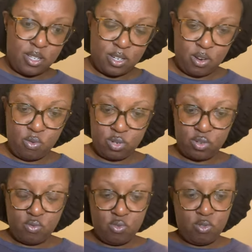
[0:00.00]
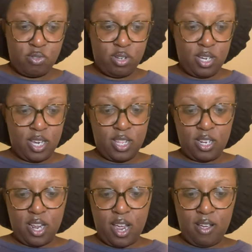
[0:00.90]
to go to school and
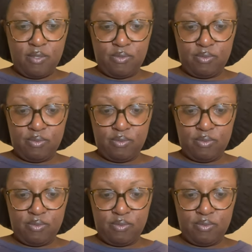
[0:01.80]
then have